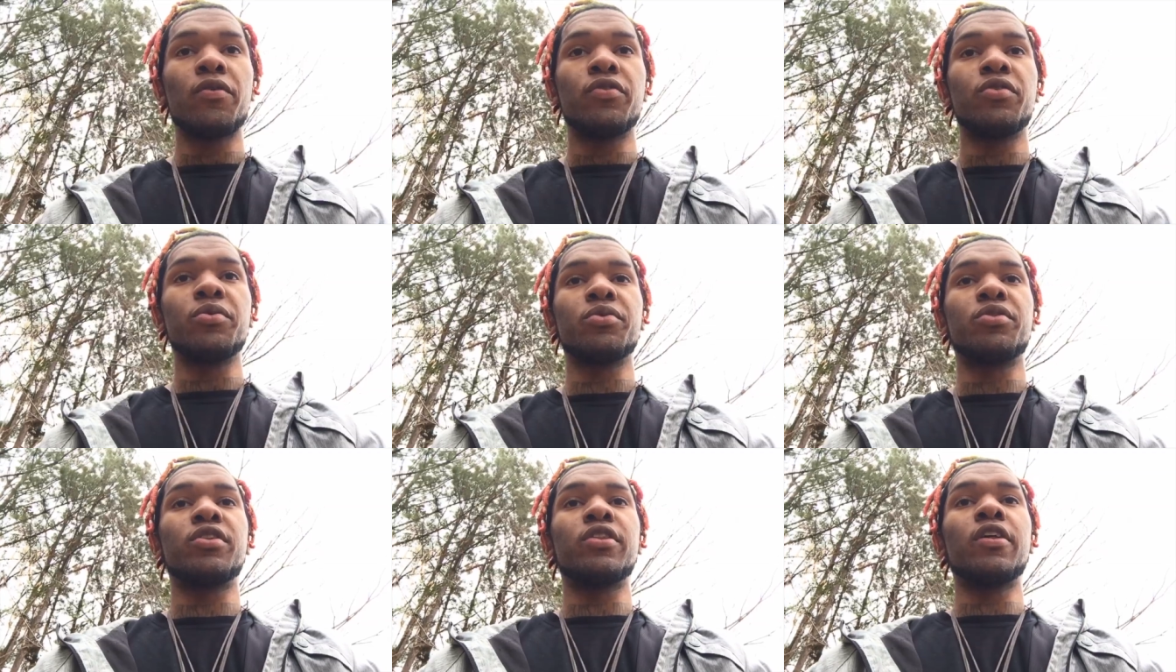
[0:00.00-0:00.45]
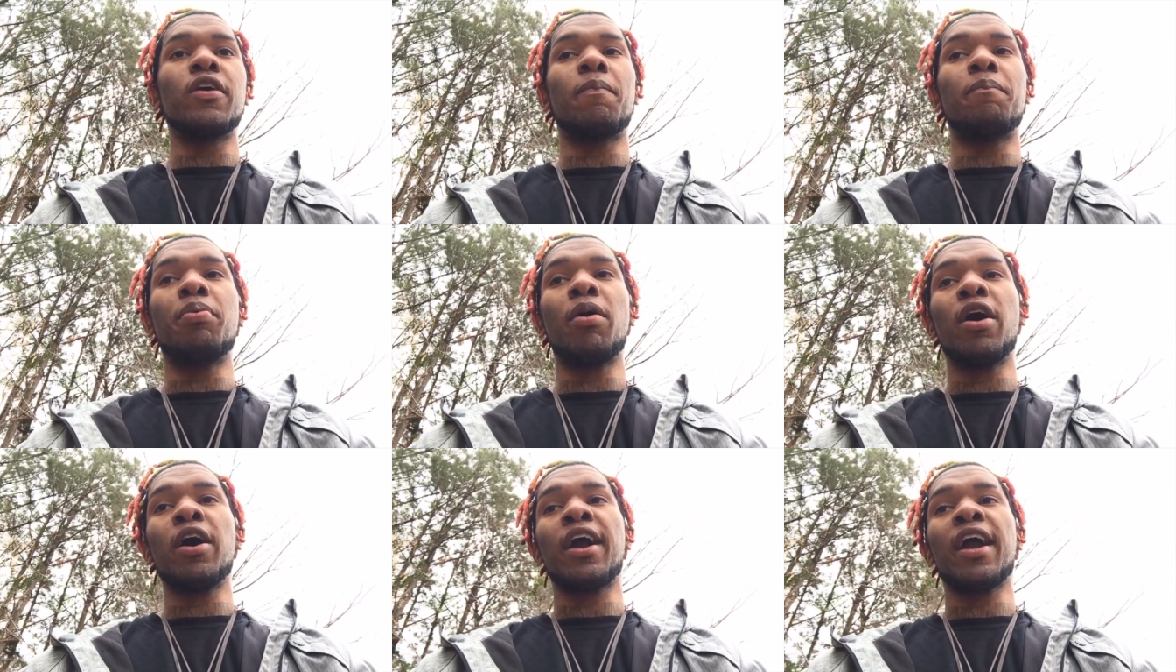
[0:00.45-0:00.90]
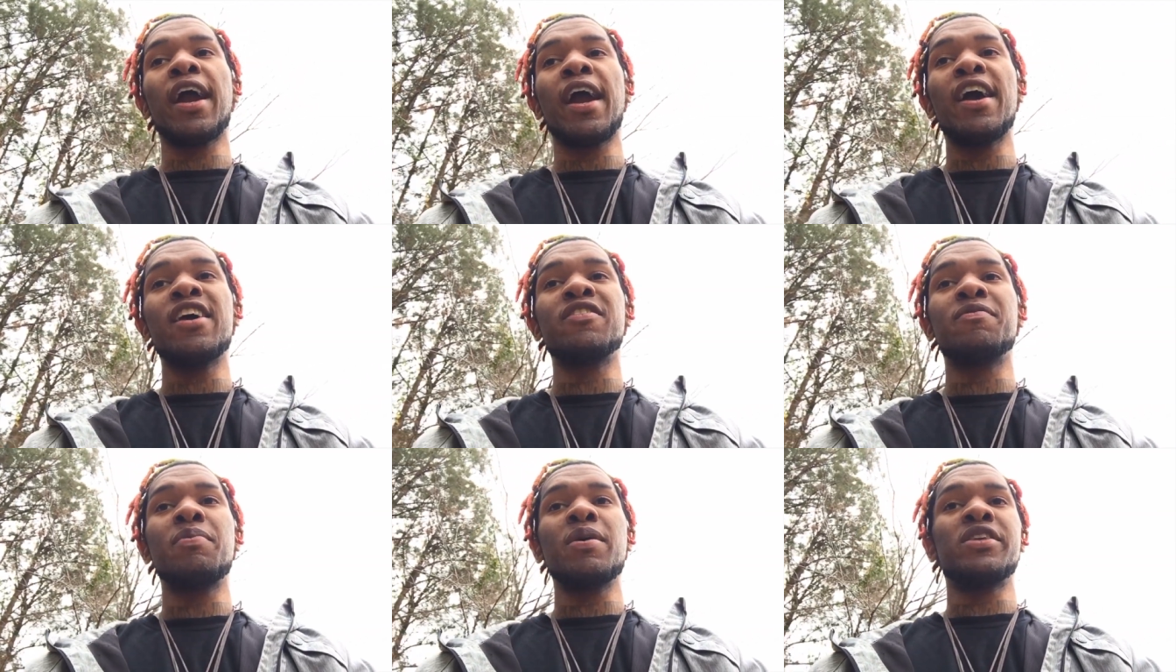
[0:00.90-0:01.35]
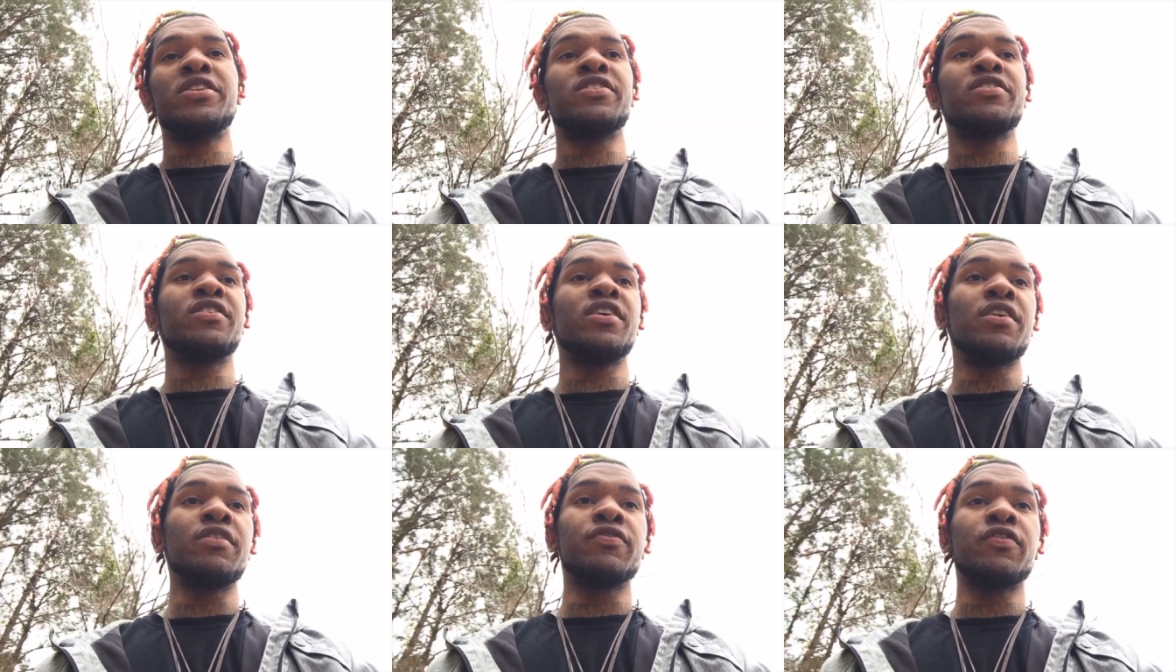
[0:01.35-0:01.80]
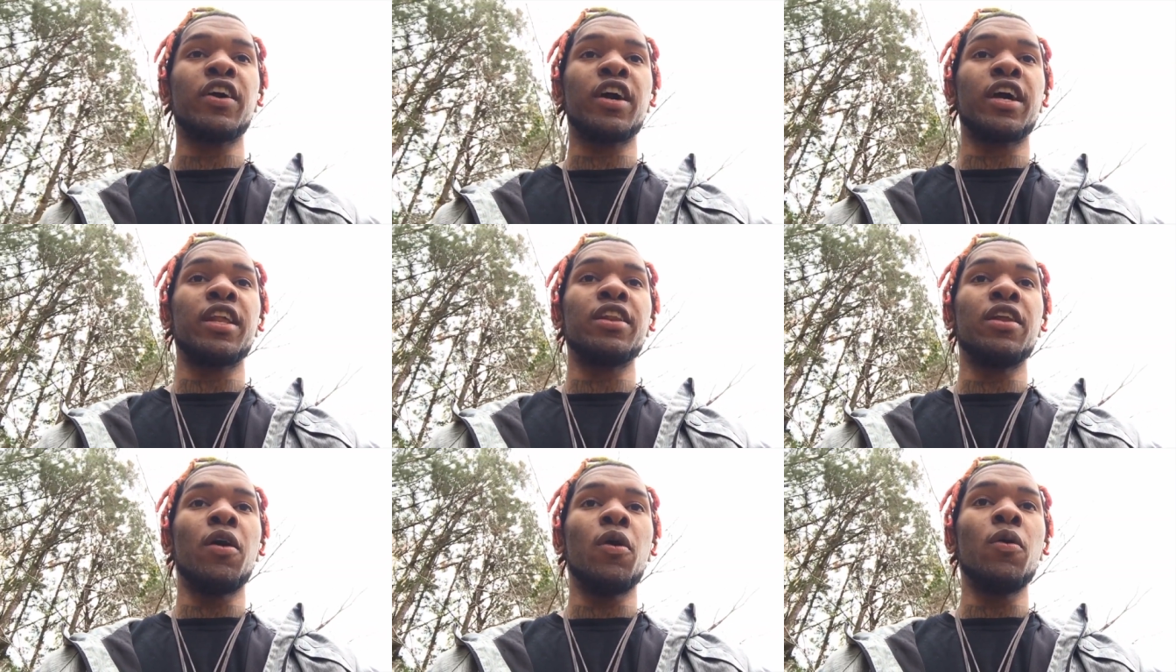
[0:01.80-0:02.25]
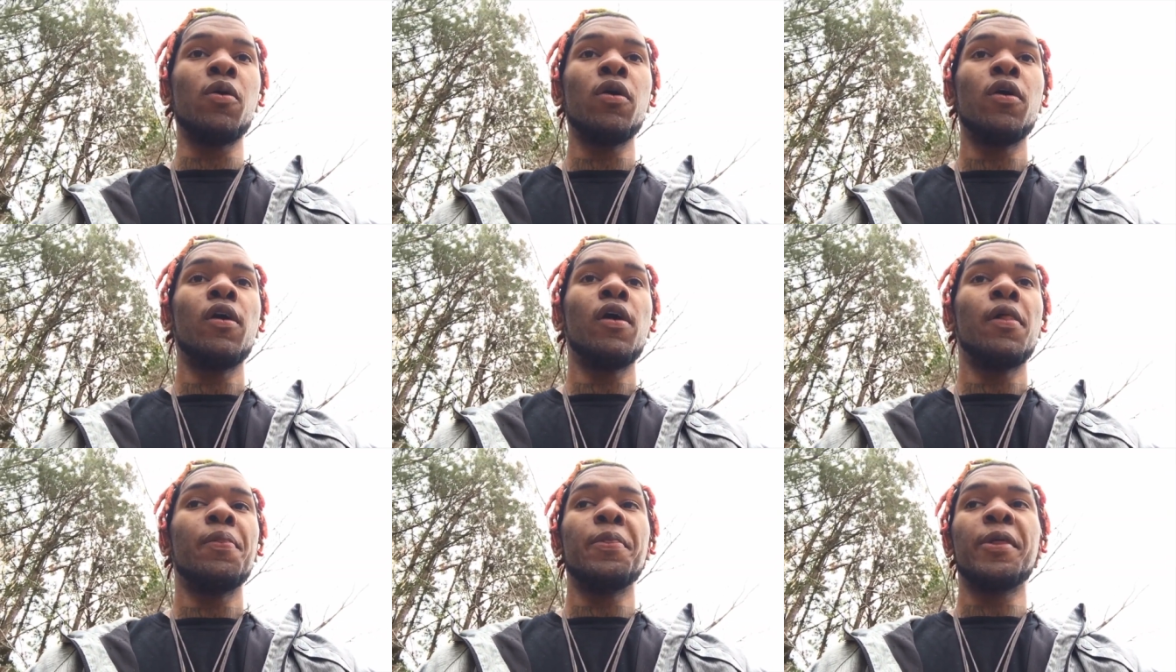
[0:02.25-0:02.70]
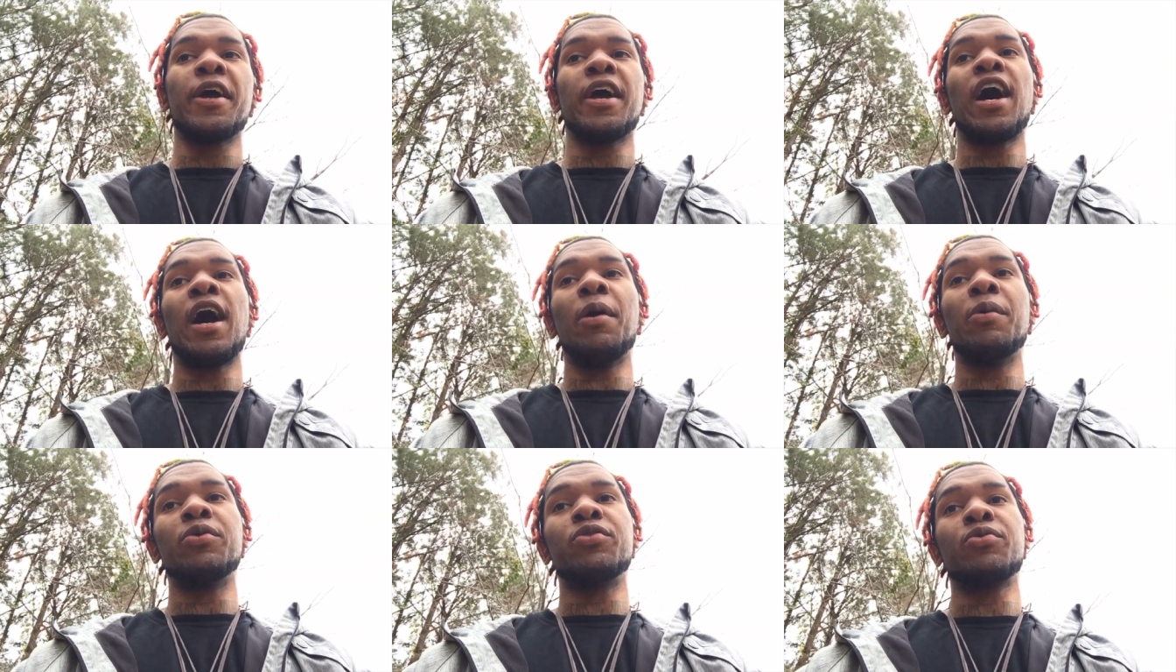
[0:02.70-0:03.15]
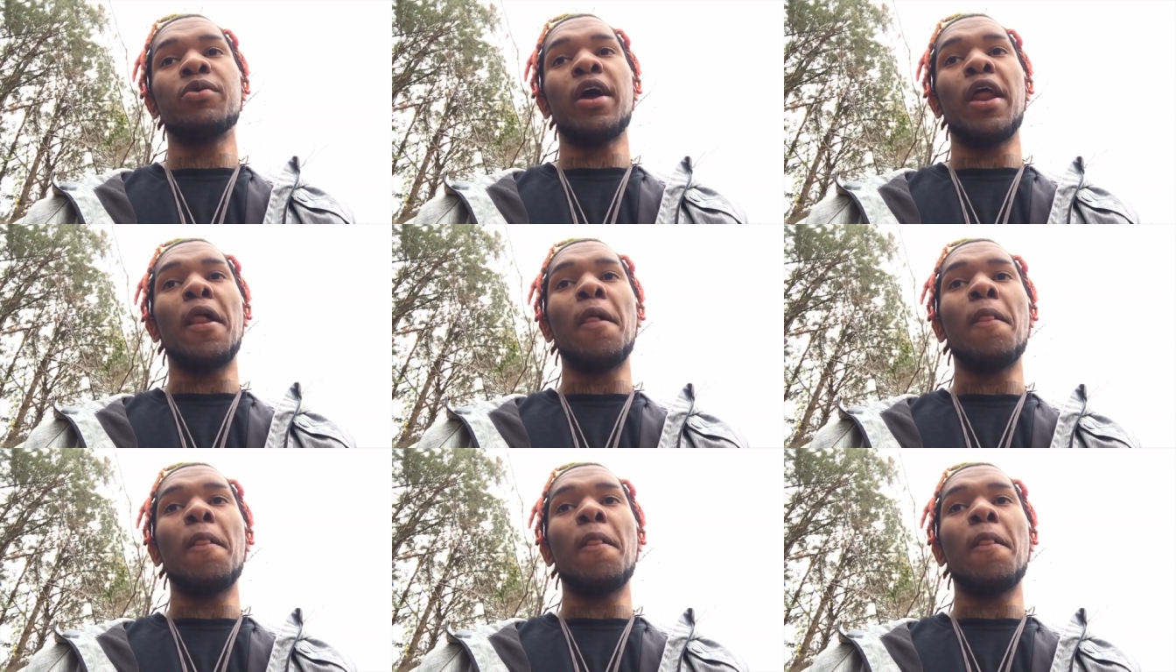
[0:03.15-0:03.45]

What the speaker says: See what the little punk ass bitches didn't fucking know? Nigga, I was ready.